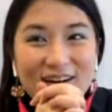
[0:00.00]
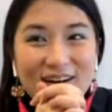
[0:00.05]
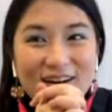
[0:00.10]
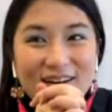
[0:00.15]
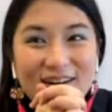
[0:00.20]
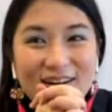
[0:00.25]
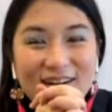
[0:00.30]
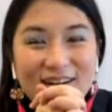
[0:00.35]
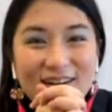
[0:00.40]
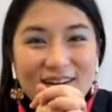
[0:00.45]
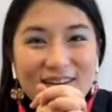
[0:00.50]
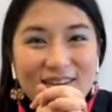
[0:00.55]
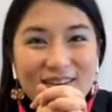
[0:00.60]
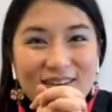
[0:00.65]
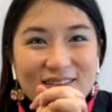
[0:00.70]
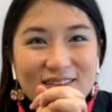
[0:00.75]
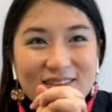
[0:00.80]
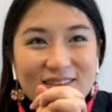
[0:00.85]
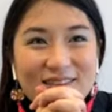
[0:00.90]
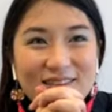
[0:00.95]
uh
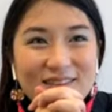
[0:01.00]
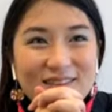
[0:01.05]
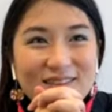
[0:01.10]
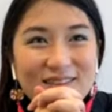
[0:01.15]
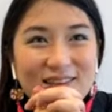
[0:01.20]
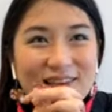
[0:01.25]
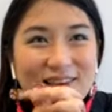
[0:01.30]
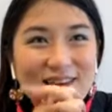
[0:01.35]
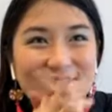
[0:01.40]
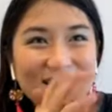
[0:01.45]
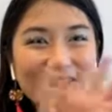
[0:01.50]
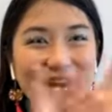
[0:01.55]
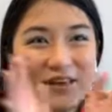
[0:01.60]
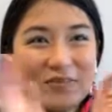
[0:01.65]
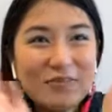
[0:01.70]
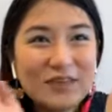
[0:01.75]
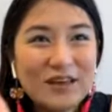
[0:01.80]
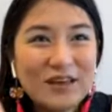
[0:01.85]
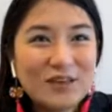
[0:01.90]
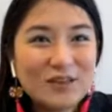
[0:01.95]
thing
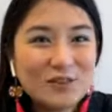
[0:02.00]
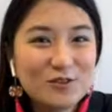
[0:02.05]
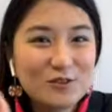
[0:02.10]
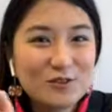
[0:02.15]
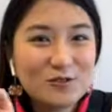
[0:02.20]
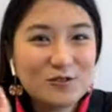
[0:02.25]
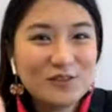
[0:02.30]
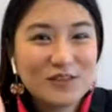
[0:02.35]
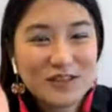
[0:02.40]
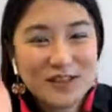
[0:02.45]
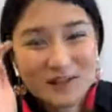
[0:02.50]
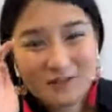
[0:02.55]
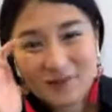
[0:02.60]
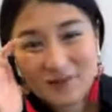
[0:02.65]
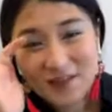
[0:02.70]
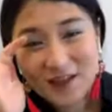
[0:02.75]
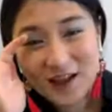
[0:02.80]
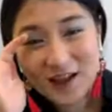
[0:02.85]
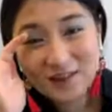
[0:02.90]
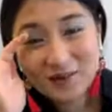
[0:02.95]
that we associate
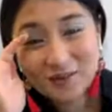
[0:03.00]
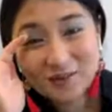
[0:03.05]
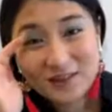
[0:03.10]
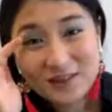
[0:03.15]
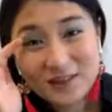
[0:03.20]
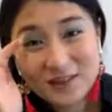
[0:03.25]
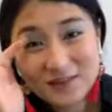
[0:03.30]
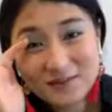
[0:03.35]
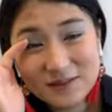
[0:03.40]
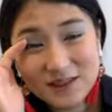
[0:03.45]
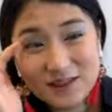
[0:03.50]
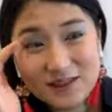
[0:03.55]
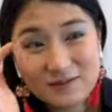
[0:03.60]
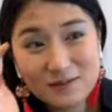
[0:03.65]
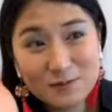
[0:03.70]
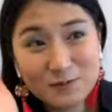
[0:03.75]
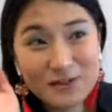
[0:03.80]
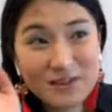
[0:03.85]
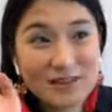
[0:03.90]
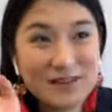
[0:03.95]
with Halloween
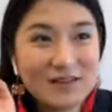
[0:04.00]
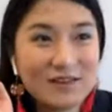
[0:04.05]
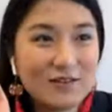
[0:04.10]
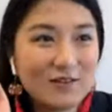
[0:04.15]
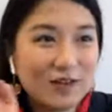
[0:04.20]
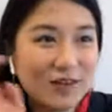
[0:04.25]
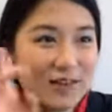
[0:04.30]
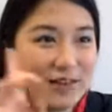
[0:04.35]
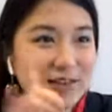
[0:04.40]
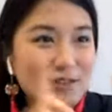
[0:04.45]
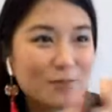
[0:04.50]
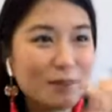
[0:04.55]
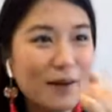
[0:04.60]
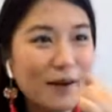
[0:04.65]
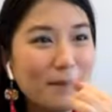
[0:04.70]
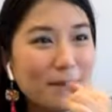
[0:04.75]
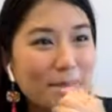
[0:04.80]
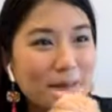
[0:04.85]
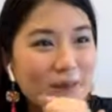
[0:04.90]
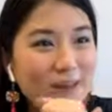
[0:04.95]
sometimes, besides, okay, there's
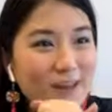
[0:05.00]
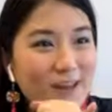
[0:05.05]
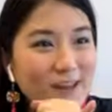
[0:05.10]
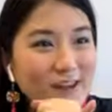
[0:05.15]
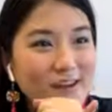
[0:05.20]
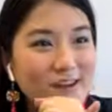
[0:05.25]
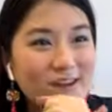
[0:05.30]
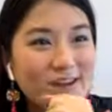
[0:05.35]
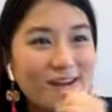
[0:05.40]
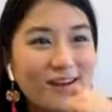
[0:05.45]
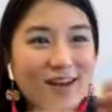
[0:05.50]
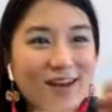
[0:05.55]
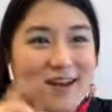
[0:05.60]
pumpkin